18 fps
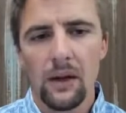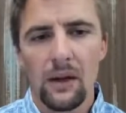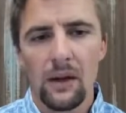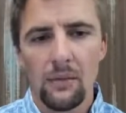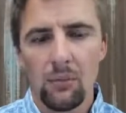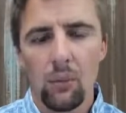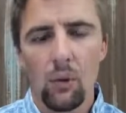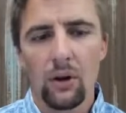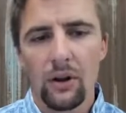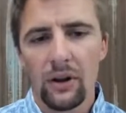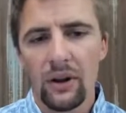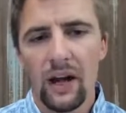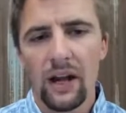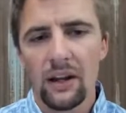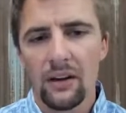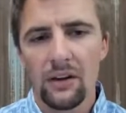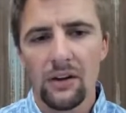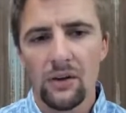more than
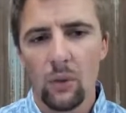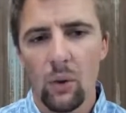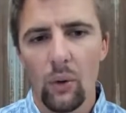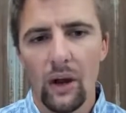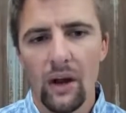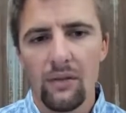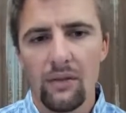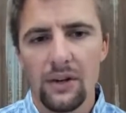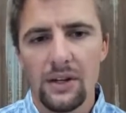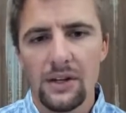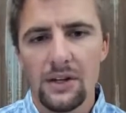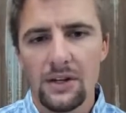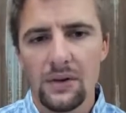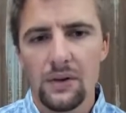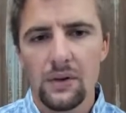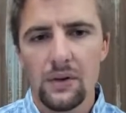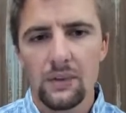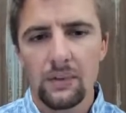likely you won't have any
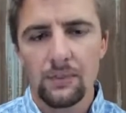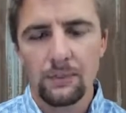issues.